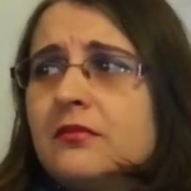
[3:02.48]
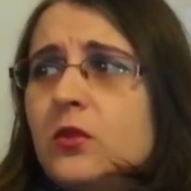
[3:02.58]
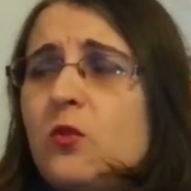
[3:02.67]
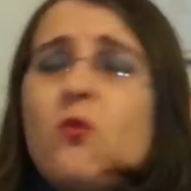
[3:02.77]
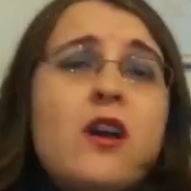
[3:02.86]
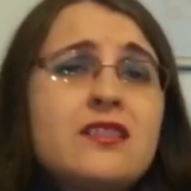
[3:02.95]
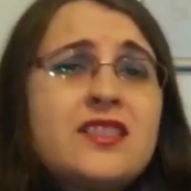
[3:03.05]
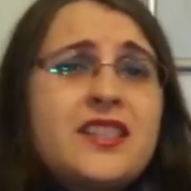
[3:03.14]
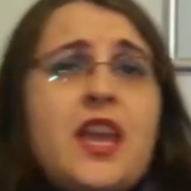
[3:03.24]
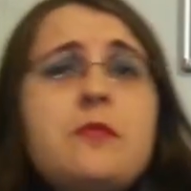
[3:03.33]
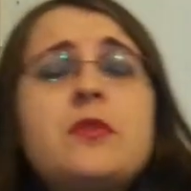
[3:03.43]
or one
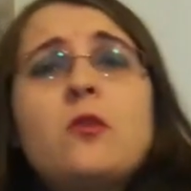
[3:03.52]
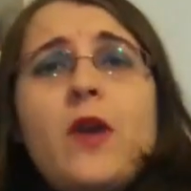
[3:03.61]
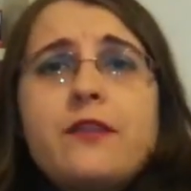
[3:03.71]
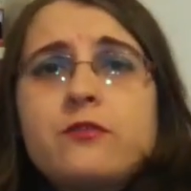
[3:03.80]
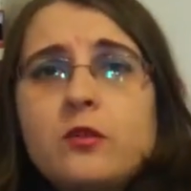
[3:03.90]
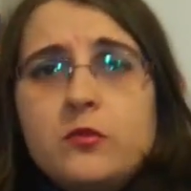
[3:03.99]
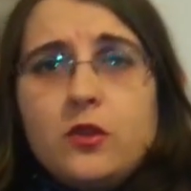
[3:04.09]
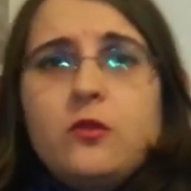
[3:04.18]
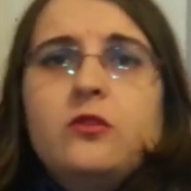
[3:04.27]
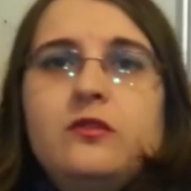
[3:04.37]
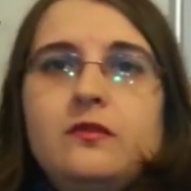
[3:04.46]
step away from you,
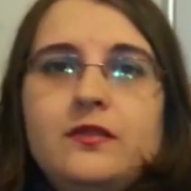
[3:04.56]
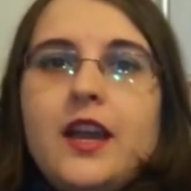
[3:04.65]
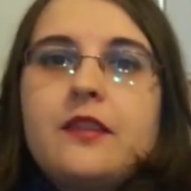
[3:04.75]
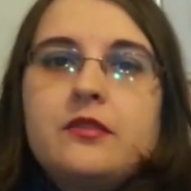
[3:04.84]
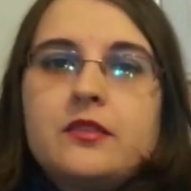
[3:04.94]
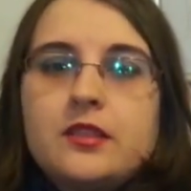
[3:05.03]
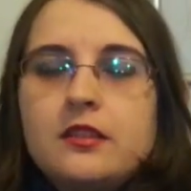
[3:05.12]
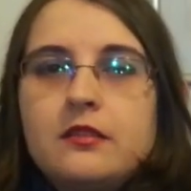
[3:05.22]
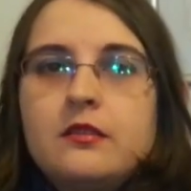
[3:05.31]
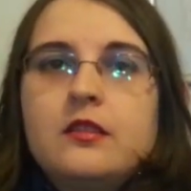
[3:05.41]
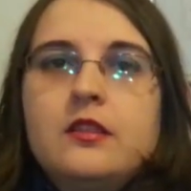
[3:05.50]
or that
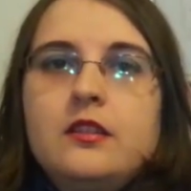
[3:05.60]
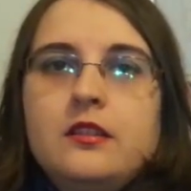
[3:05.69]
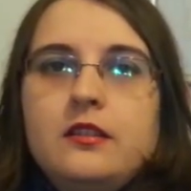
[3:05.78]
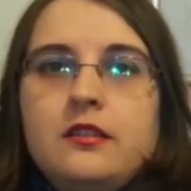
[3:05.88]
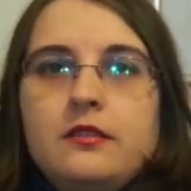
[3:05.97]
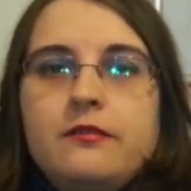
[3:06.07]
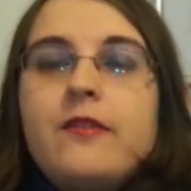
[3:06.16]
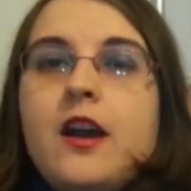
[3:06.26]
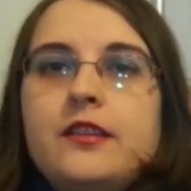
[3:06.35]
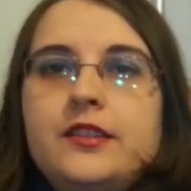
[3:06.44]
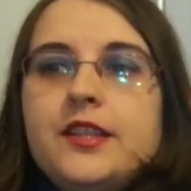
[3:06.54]

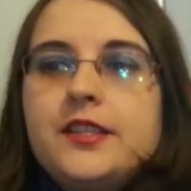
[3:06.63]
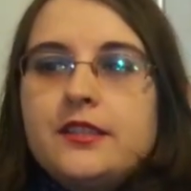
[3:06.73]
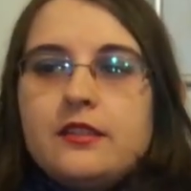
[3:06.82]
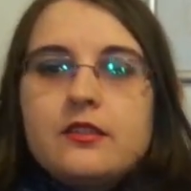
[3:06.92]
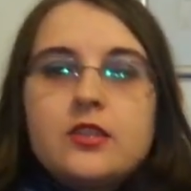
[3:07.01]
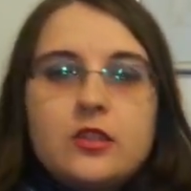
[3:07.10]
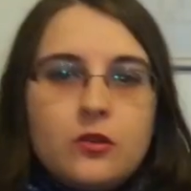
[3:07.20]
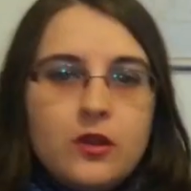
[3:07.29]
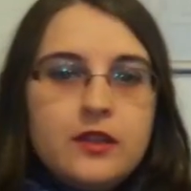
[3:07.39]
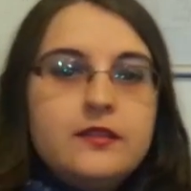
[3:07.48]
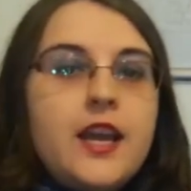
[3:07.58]
far distance.
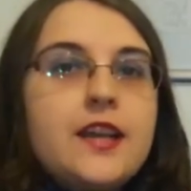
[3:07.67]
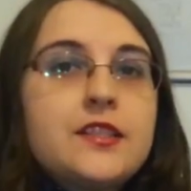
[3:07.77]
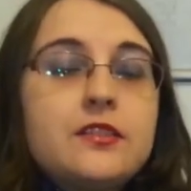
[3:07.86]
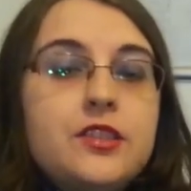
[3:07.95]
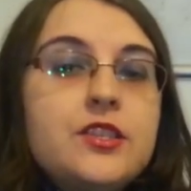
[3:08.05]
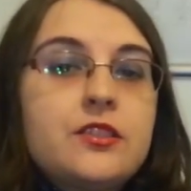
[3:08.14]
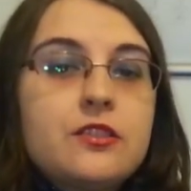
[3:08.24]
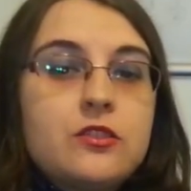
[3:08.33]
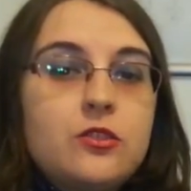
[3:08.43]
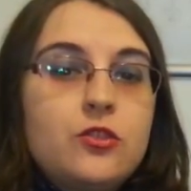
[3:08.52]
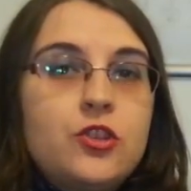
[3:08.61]
So that's the
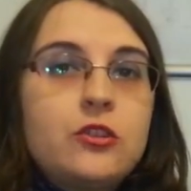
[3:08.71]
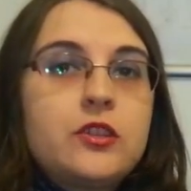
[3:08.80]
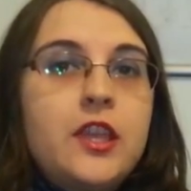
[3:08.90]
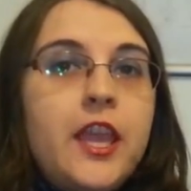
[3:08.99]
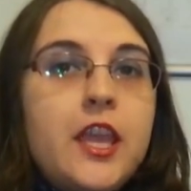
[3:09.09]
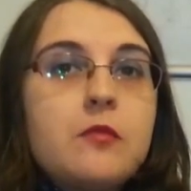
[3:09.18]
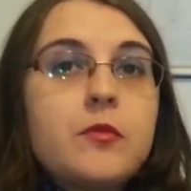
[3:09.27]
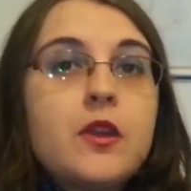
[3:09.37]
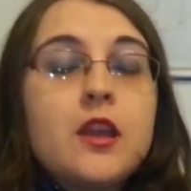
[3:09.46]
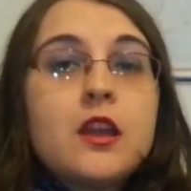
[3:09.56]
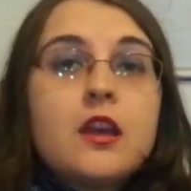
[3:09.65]
distance you should keep,
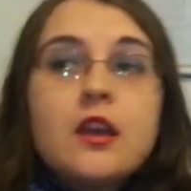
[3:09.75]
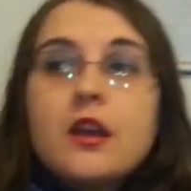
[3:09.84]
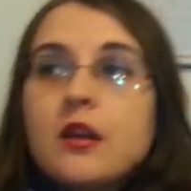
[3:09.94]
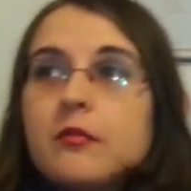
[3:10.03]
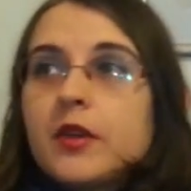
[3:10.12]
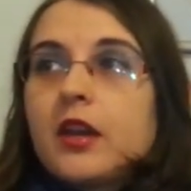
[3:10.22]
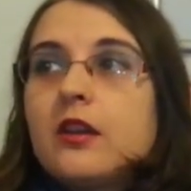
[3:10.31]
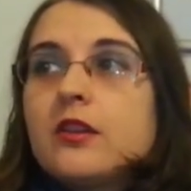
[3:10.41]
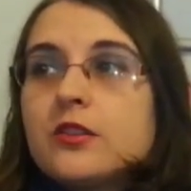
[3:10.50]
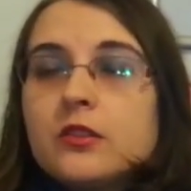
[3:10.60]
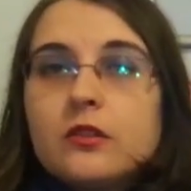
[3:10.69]

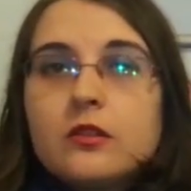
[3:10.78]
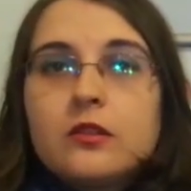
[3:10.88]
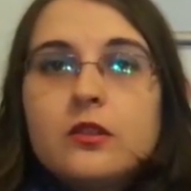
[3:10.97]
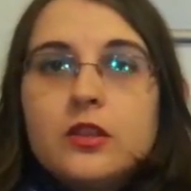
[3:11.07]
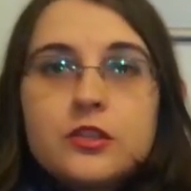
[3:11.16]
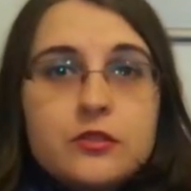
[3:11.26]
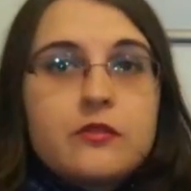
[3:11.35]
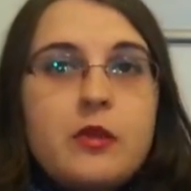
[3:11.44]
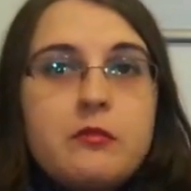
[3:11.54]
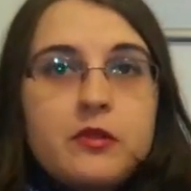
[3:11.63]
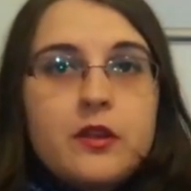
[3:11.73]
because you need to
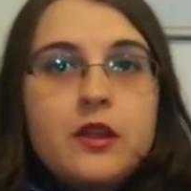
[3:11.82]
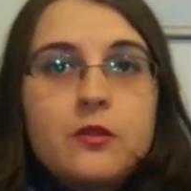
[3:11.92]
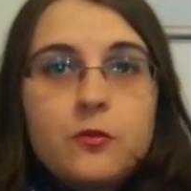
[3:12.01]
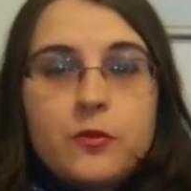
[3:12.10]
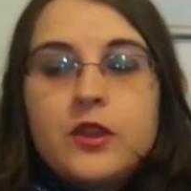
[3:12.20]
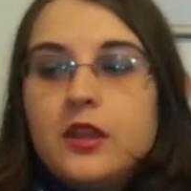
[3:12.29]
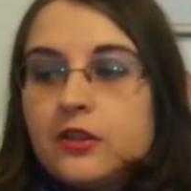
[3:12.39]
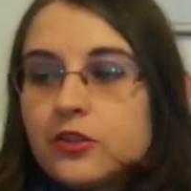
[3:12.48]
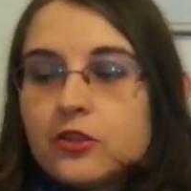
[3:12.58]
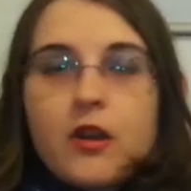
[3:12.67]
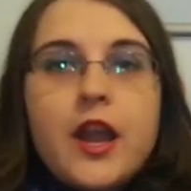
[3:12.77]
remember we are
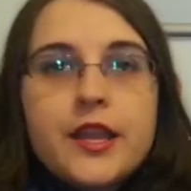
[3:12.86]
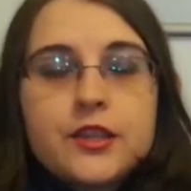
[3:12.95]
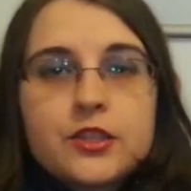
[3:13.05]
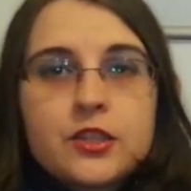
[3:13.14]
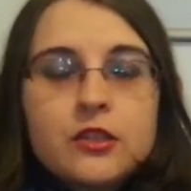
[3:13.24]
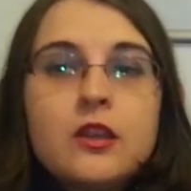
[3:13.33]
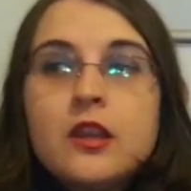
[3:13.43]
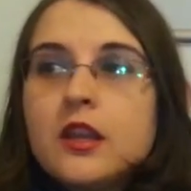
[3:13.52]
trying to